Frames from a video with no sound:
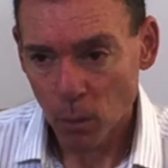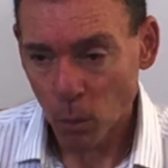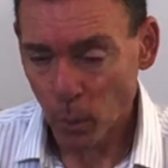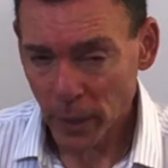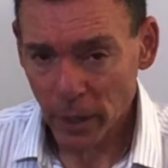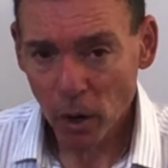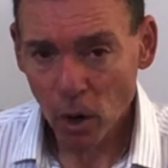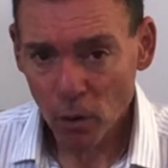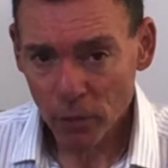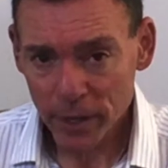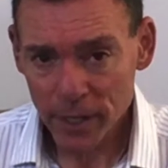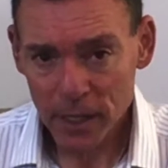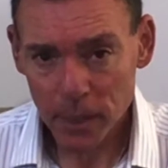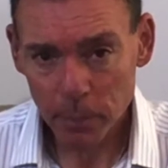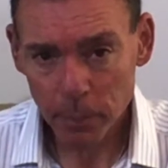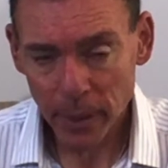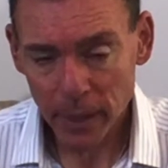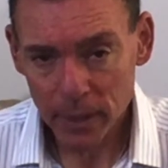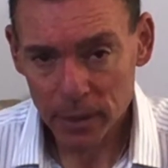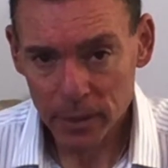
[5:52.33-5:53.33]
We are
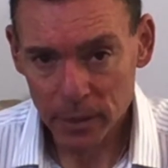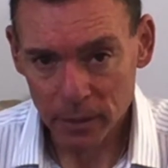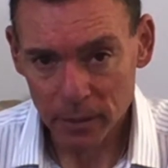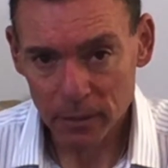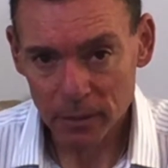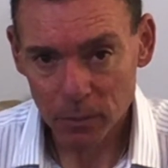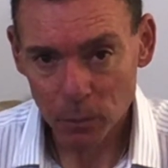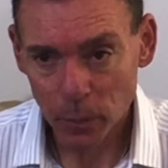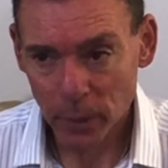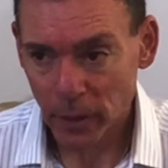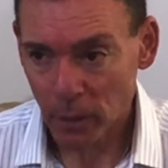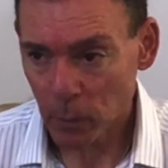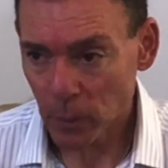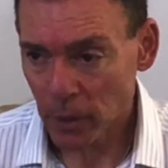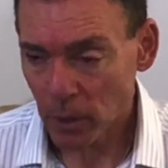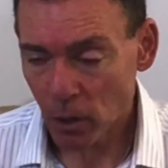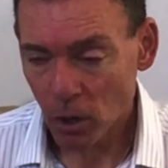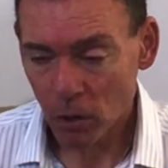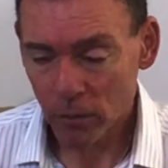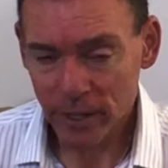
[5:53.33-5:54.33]
independent, we
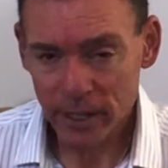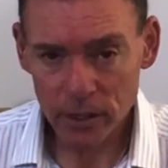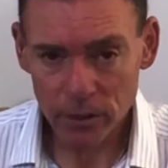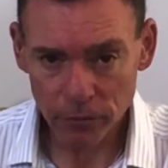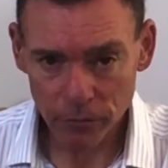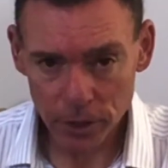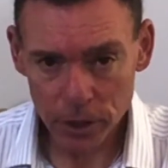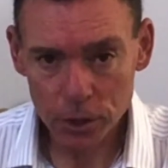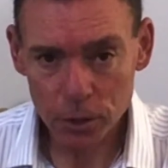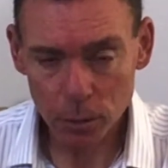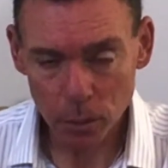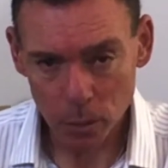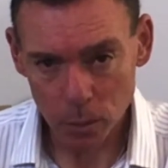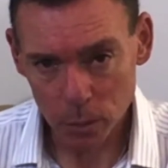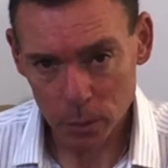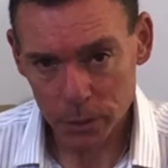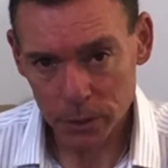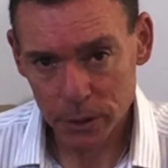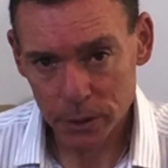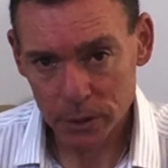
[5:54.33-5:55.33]
are
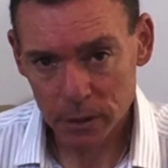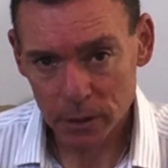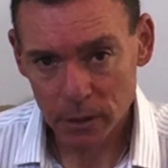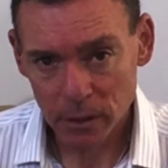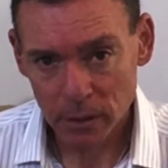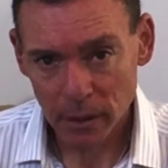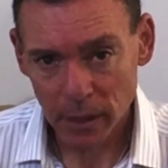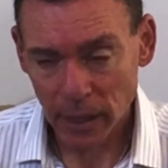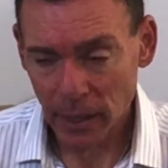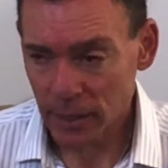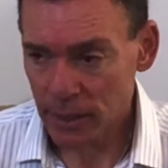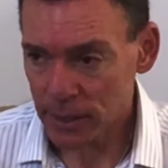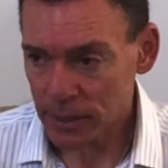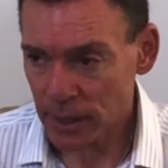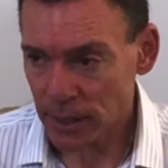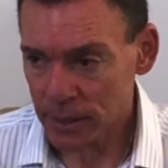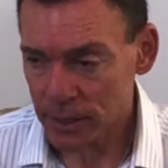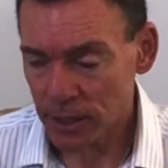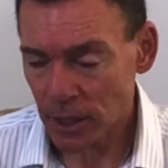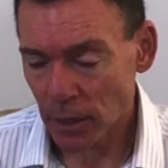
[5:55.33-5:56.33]
individuals, and
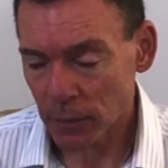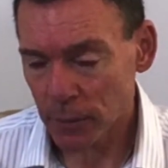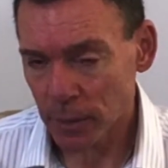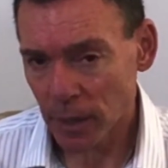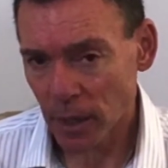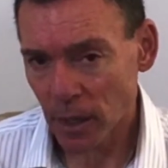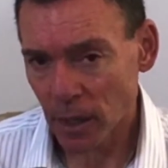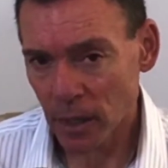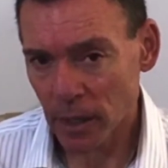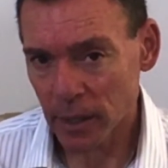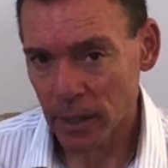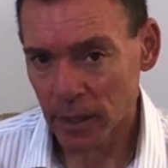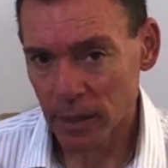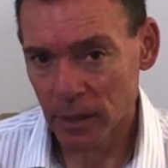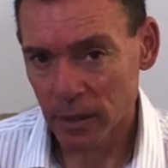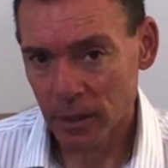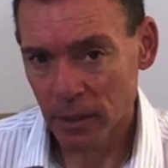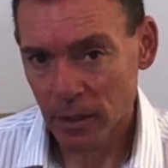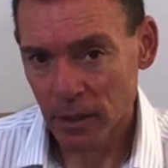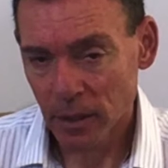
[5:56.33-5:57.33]
it's
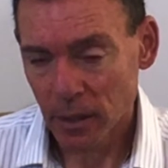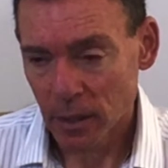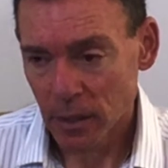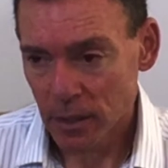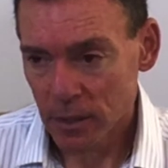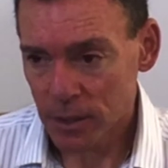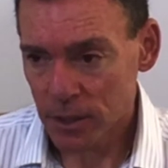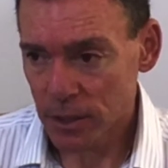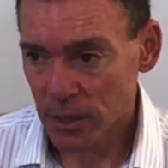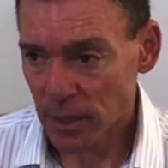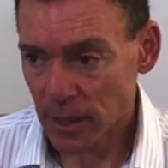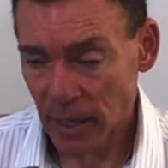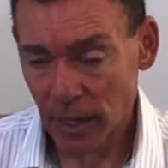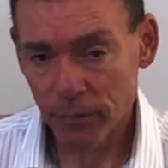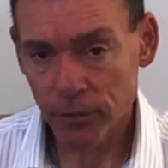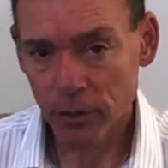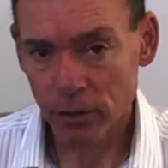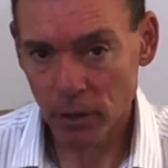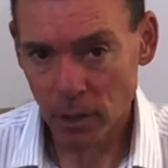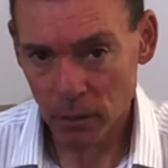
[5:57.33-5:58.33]
okay to
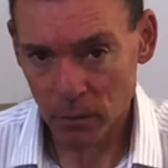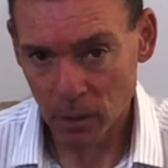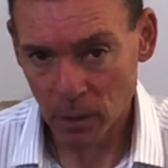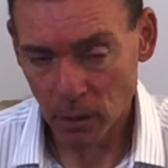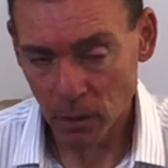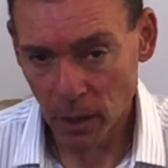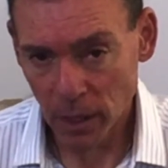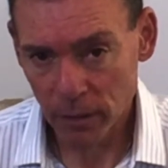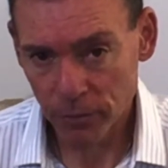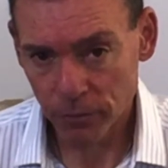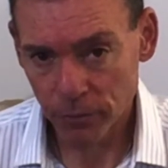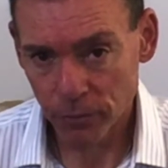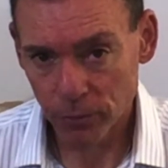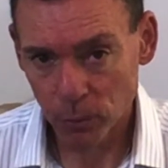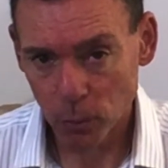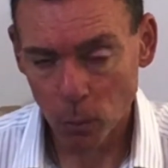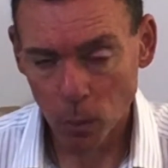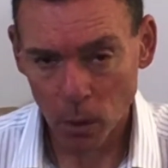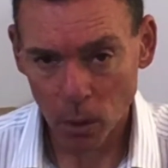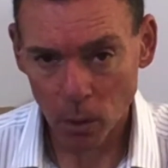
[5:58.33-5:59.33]
have your own
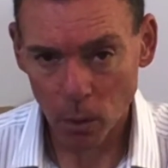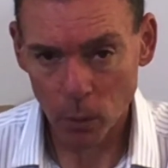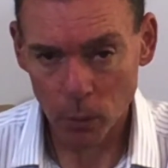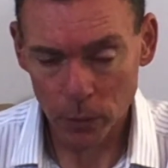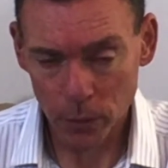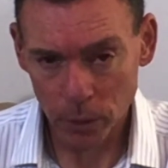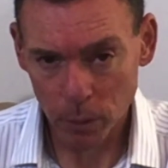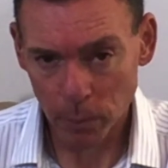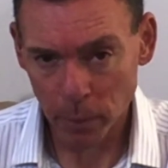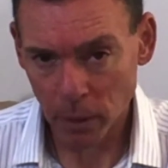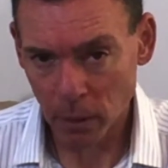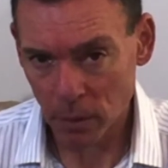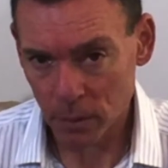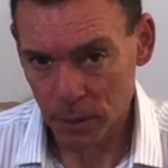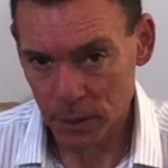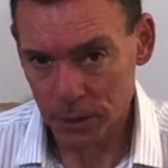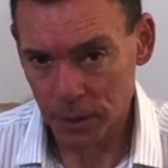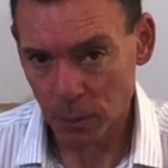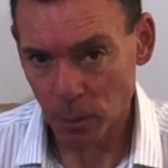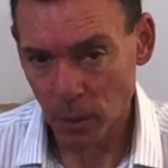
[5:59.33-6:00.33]
life while your
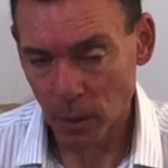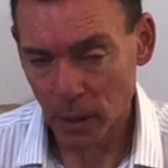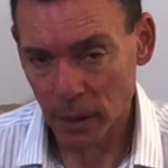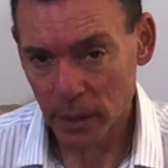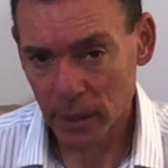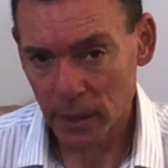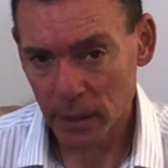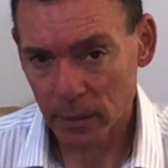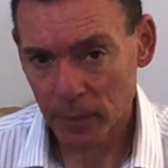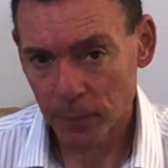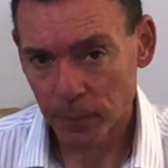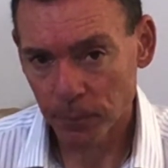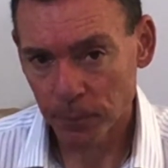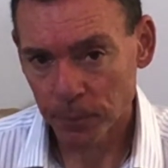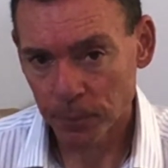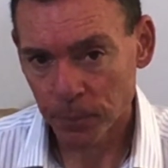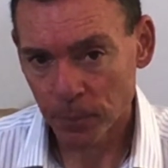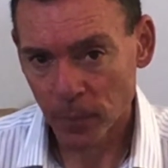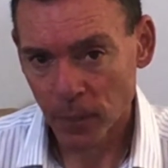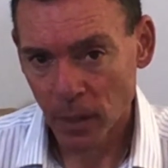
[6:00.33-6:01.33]
partner's away,
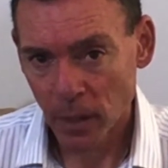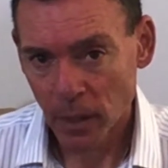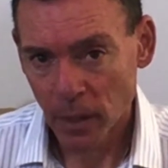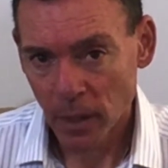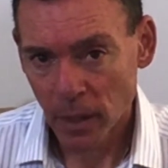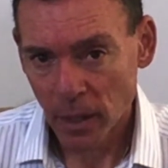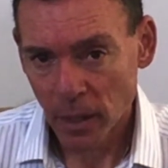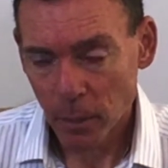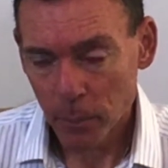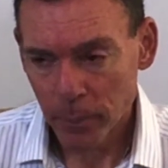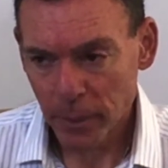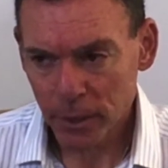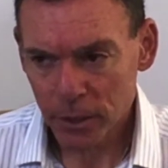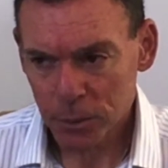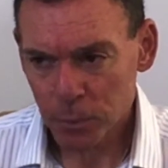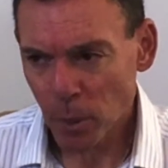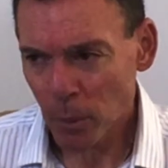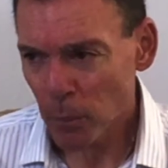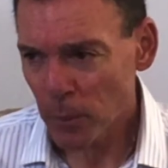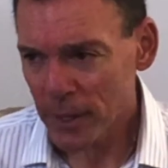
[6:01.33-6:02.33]

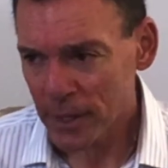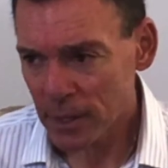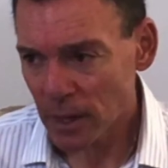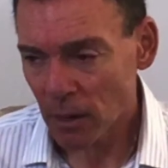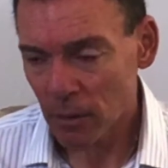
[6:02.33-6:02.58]
because when we